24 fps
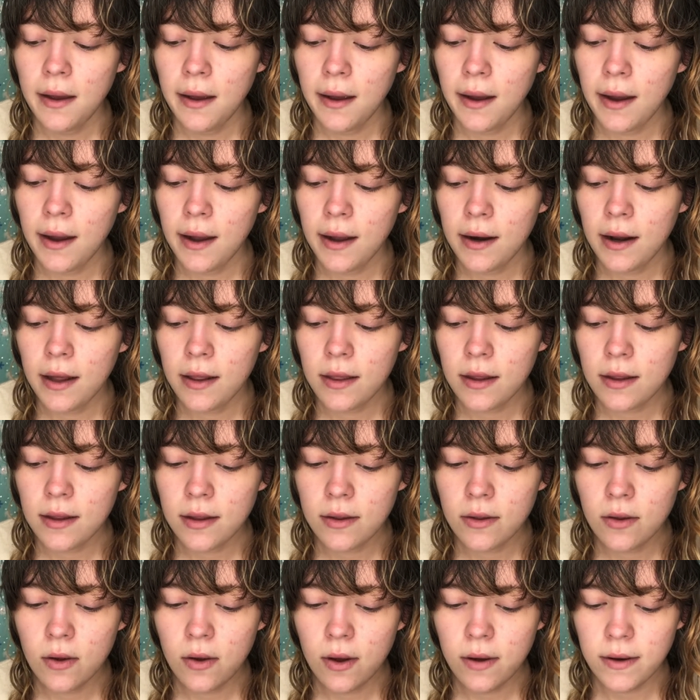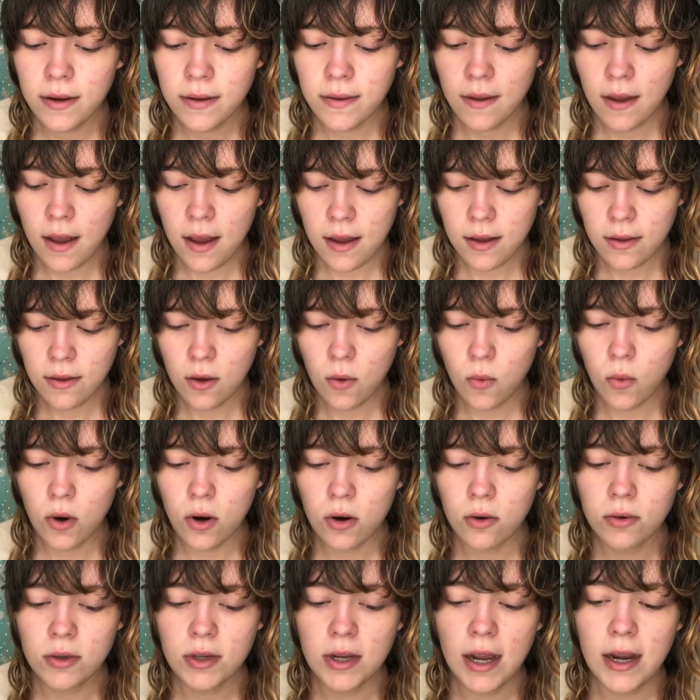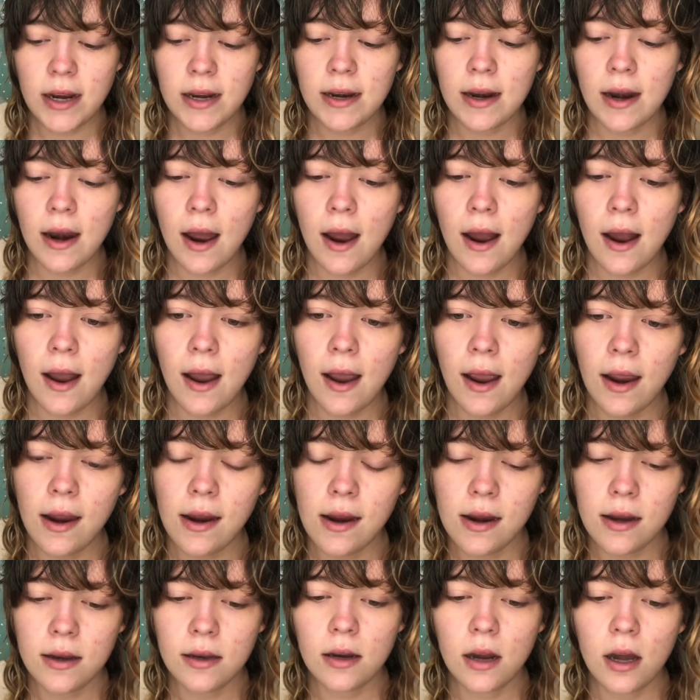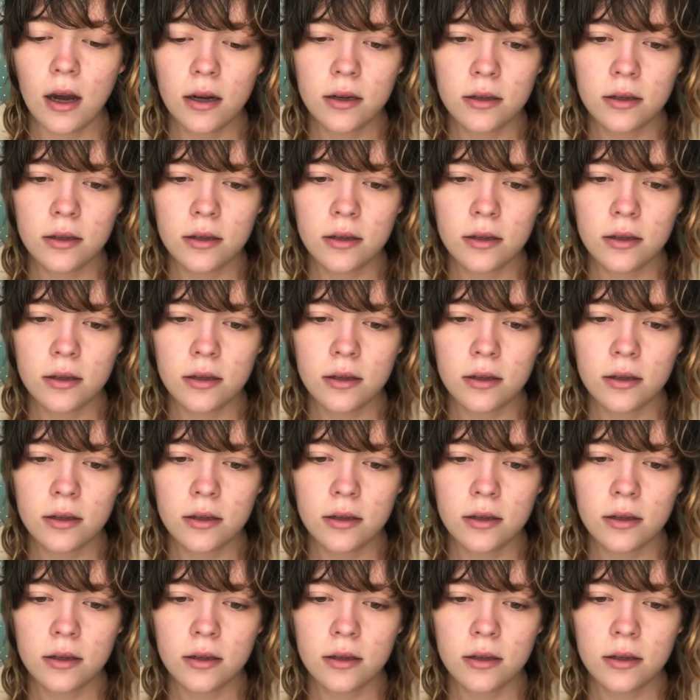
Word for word: And I think that's all I have to say. So we're on day 9